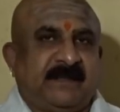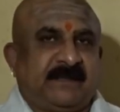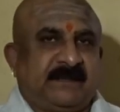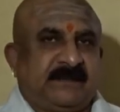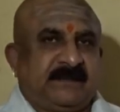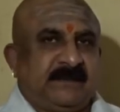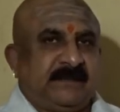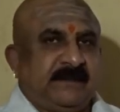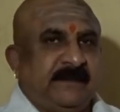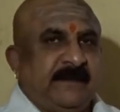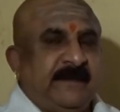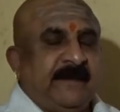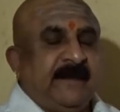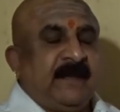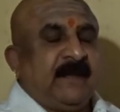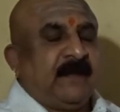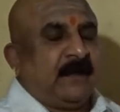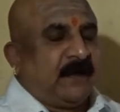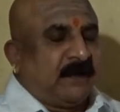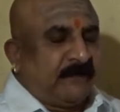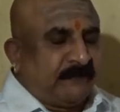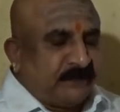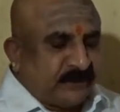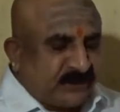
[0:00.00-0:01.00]
birth
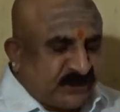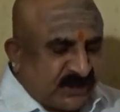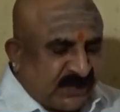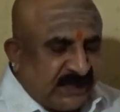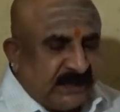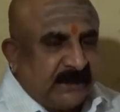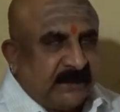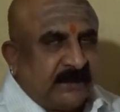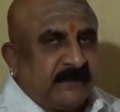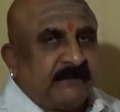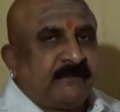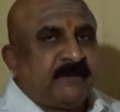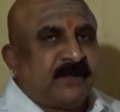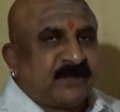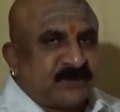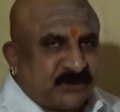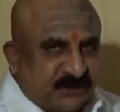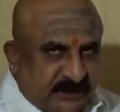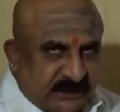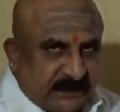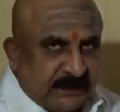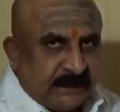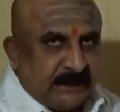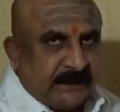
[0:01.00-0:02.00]
of a child,
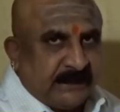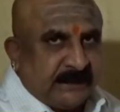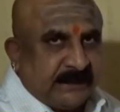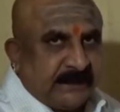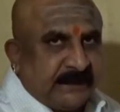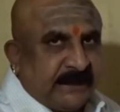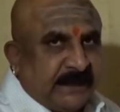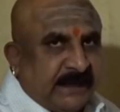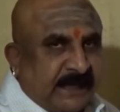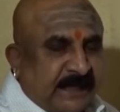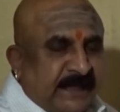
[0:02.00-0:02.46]
first child,